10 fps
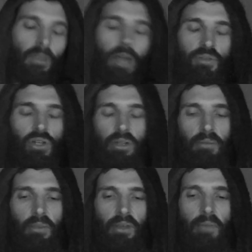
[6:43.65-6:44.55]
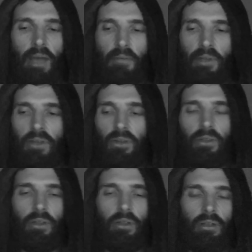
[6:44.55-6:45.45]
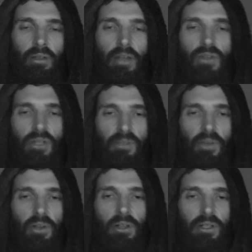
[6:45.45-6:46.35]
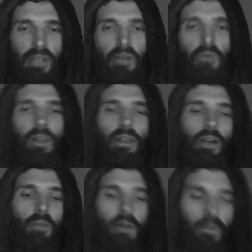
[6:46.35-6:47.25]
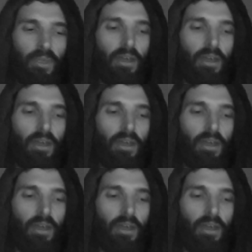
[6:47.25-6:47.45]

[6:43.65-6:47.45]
I'm sure there might be other interest models, I don't really know, but